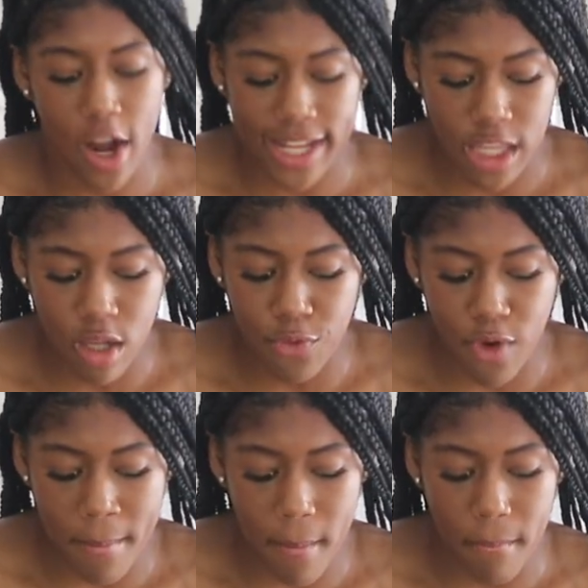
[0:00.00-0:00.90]
are either
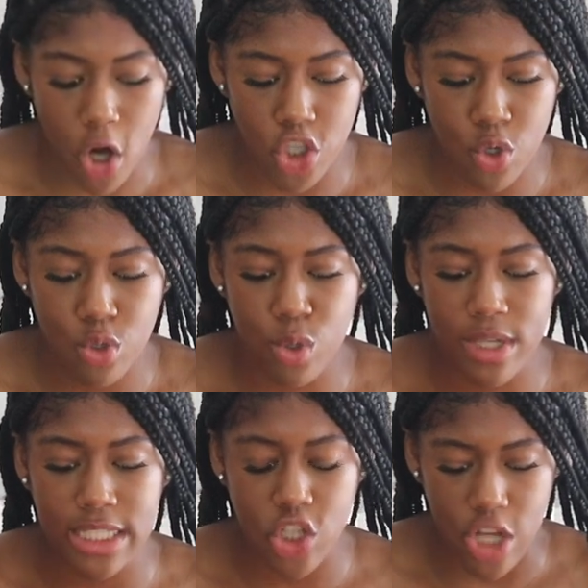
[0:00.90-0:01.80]
from Marshalls
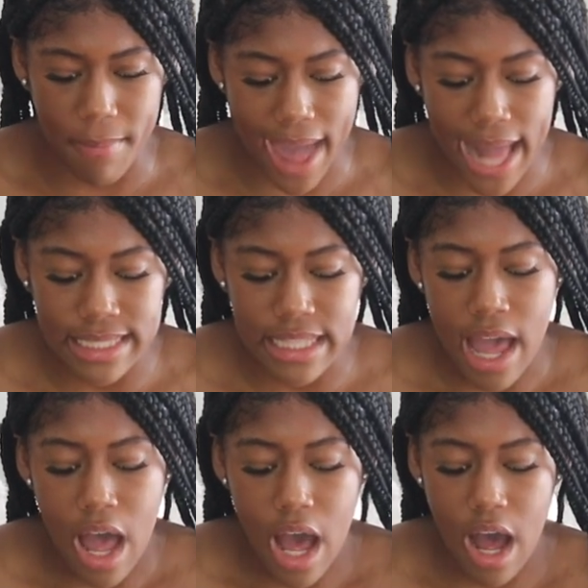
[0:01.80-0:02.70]
or T J Maxx,
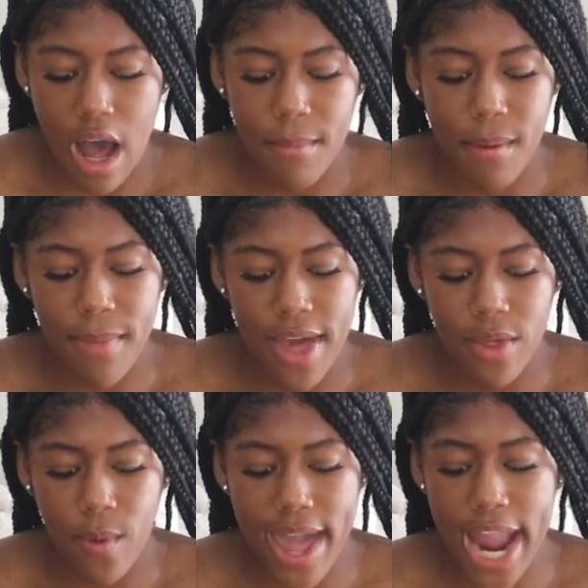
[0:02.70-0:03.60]
um, by
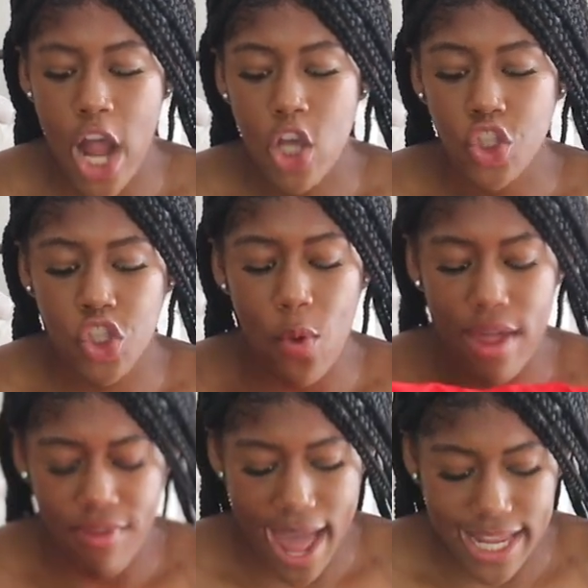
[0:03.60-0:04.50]
the way. So
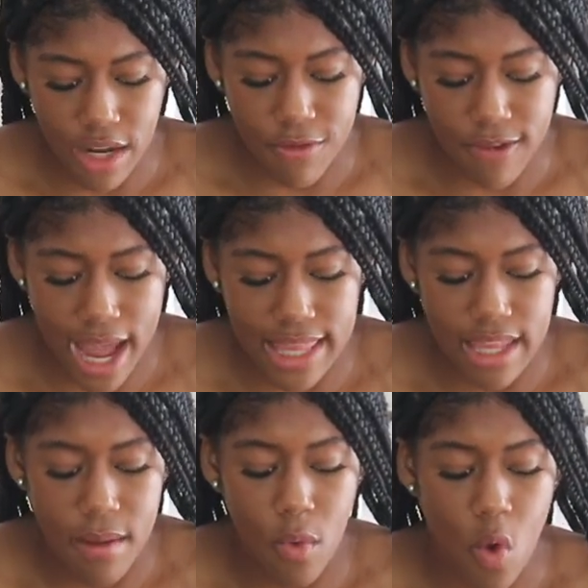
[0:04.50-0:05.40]
if I can
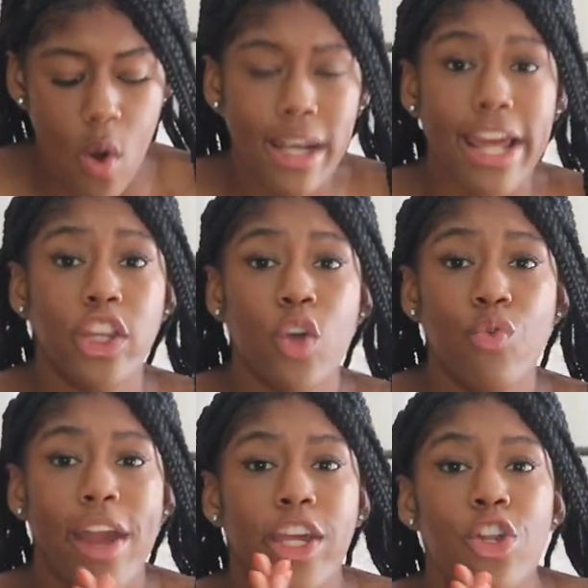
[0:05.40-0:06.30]
find them on like the
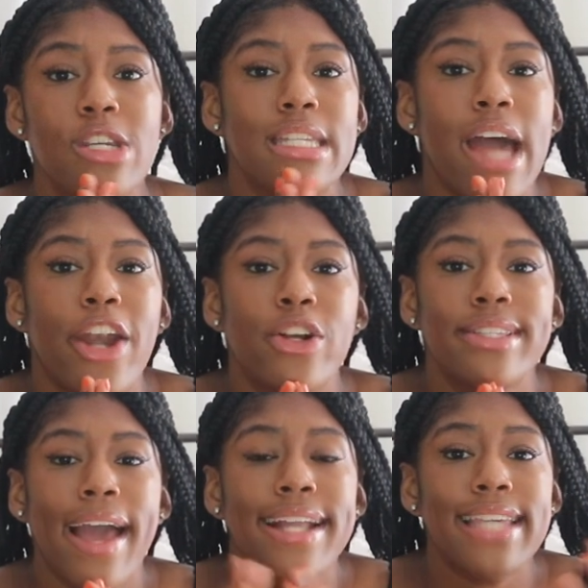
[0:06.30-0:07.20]
regular designer
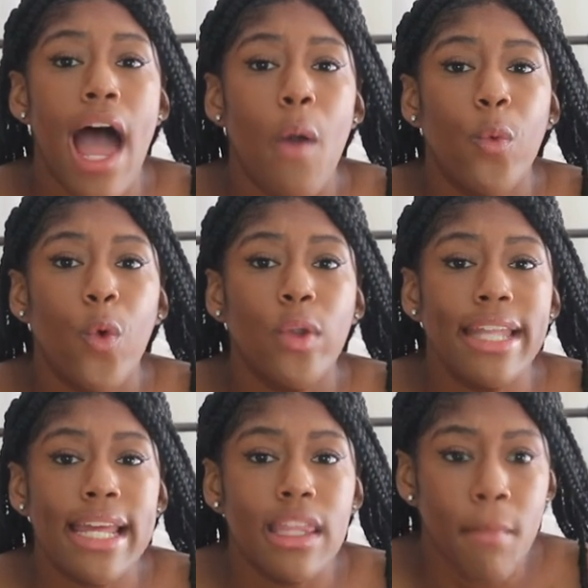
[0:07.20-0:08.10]
sites, I will
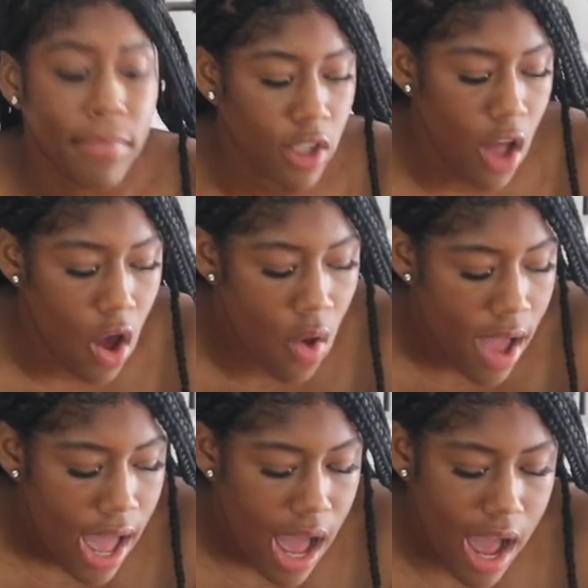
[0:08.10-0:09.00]
link them
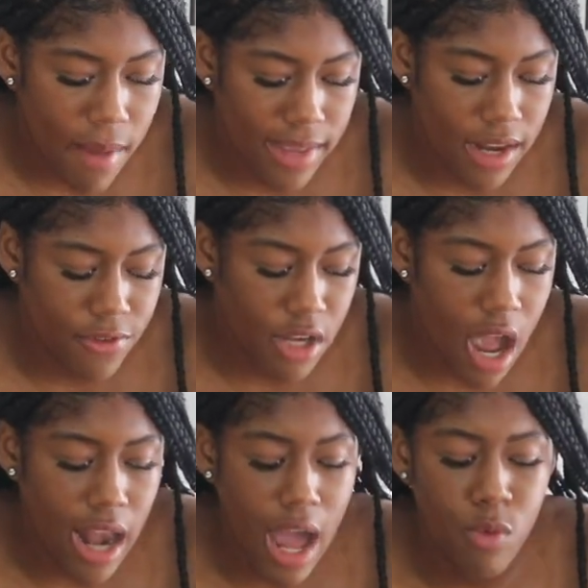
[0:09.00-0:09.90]
below. Um, and if
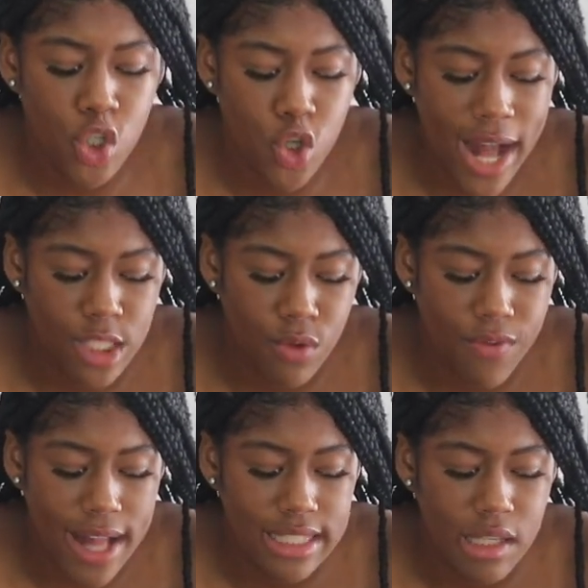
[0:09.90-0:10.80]
not, I will try to
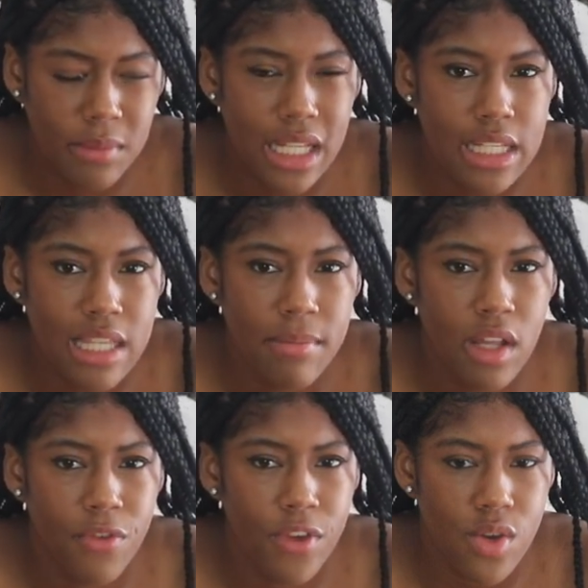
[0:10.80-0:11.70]
find something
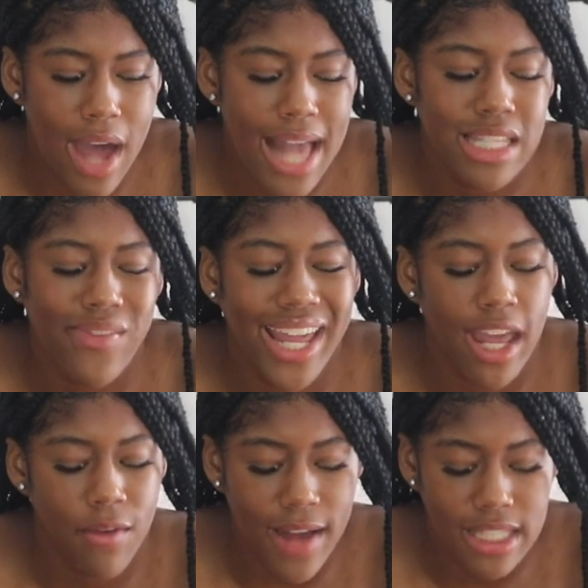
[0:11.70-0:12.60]
similar for you guys. If I
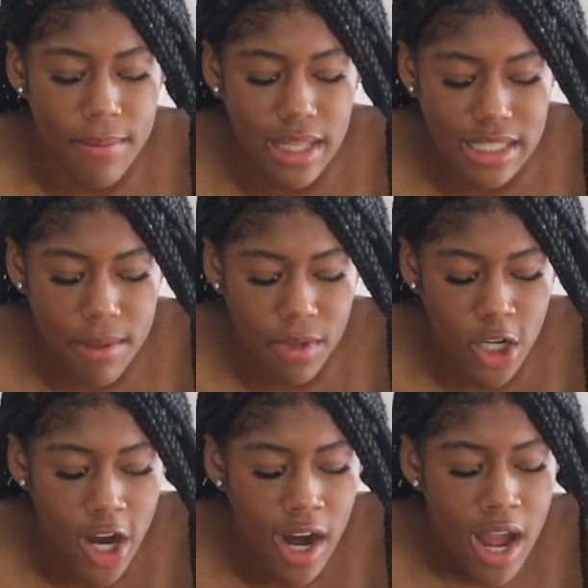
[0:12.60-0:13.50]
can't find something similar,